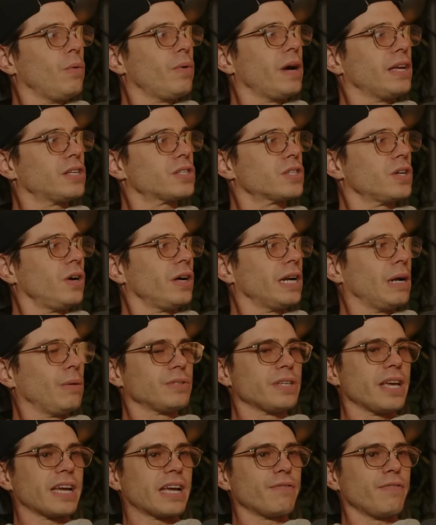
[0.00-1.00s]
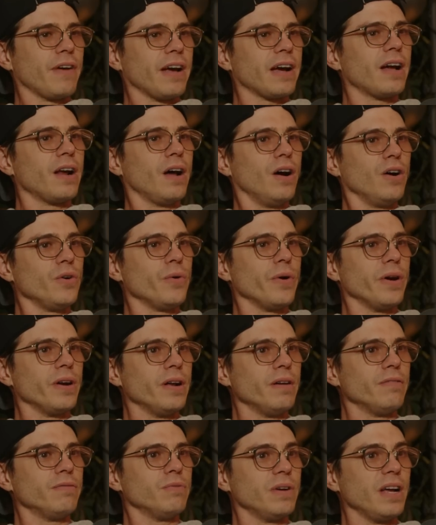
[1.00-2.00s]
about when I saw it? I was like, if I got hungry
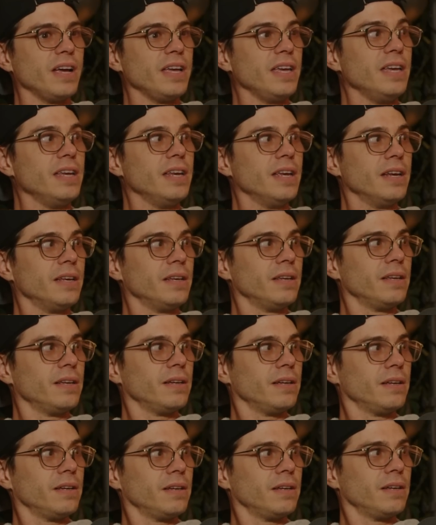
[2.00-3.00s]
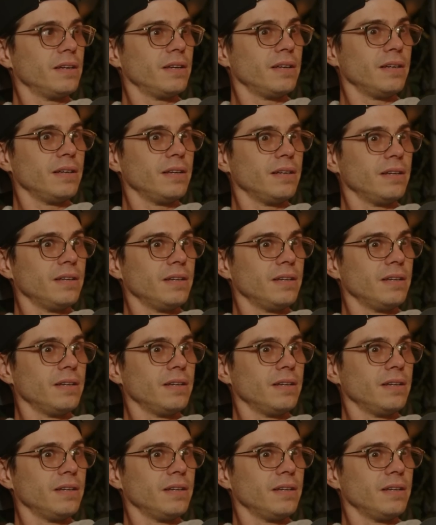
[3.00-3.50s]
enough, would I eat it? What the